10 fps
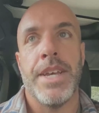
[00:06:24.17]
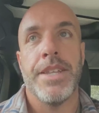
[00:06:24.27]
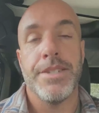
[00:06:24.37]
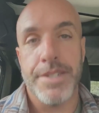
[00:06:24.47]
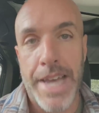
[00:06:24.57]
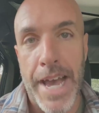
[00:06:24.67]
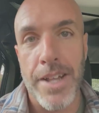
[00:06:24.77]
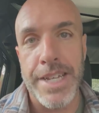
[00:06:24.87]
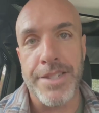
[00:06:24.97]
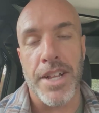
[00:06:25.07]
the
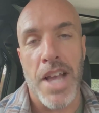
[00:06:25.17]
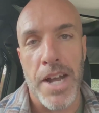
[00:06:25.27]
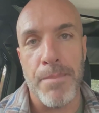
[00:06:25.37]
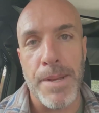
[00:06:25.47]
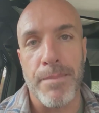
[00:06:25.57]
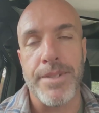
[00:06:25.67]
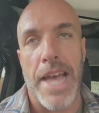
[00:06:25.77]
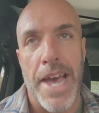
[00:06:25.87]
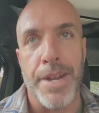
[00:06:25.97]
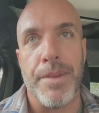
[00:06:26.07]
scale is a lot of people's
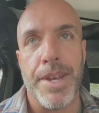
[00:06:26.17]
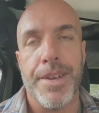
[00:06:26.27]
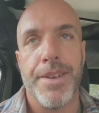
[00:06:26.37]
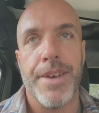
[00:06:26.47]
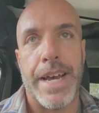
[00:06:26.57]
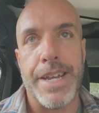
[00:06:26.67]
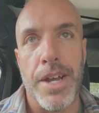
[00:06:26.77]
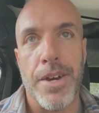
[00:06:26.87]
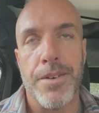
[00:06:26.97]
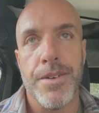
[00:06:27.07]
enemy. I
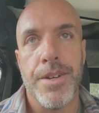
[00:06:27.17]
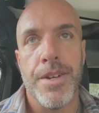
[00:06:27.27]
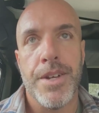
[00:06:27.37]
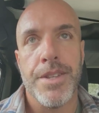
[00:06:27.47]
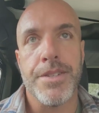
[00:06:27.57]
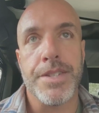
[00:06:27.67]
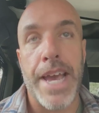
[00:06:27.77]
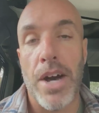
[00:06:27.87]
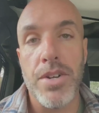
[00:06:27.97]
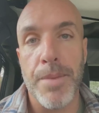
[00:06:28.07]
know. The
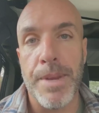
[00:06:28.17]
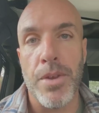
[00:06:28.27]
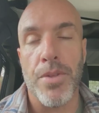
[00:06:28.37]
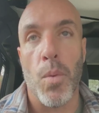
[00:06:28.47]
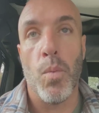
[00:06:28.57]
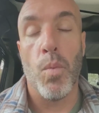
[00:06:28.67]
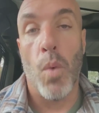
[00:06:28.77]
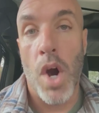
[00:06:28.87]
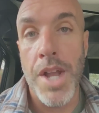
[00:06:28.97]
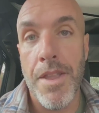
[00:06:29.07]
scale could be the
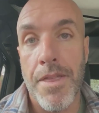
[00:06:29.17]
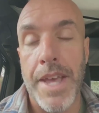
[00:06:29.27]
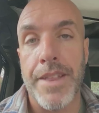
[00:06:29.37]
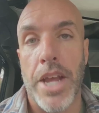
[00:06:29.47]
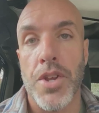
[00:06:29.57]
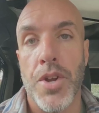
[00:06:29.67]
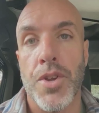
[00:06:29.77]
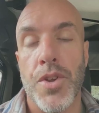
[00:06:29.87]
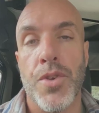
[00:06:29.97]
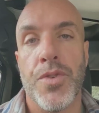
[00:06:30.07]
one thing that you're
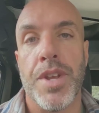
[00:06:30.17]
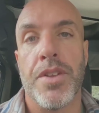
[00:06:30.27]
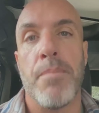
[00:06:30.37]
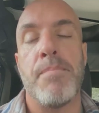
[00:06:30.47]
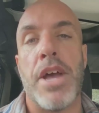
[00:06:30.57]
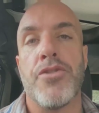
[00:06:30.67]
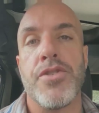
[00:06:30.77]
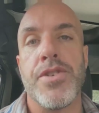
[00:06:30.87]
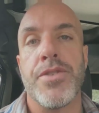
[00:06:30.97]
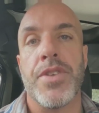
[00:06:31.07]
using to measure
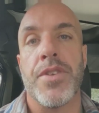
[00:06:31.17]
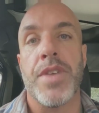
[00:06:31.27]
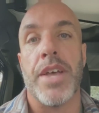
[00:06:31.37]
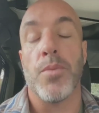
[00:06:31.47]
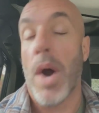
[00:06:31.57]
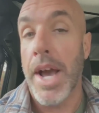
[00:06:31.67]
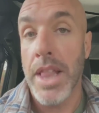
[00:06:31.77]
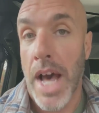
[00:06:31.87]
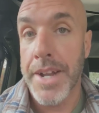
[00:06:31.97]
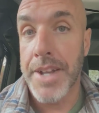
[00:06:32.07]
your success. Why a
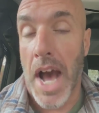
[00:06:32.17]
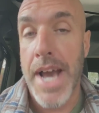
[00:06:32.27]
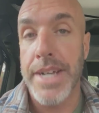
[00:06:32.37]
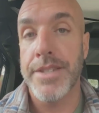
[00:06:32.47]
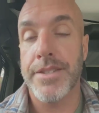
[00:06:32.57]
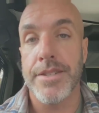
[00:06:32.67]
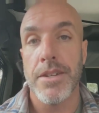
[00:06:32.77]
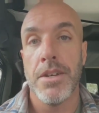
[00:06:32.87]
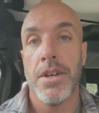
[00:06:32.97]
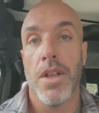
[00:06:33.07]
lot of diets,
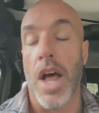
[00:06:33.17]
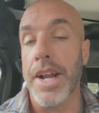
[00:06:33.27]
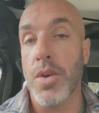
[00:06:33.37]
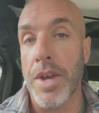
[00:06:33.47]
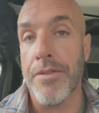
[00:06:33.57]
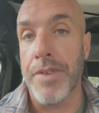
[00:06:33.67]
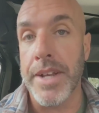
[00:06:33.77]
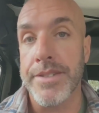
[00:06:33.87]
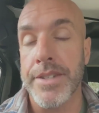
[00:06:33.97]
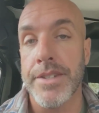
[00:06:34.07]
a lot of quick
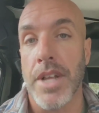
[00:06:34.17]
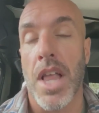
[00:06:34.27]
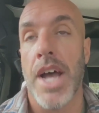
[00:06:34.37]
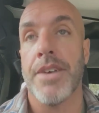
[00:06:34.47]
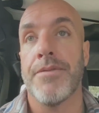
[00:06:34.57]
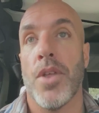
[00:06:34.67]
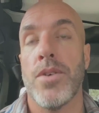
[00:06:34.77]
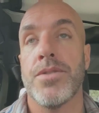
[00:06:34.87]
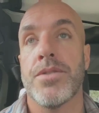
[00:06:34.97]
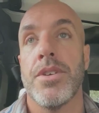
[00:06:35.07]
fixes, a lot of
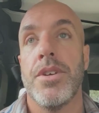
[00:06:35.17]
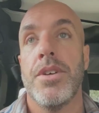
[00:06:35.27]
those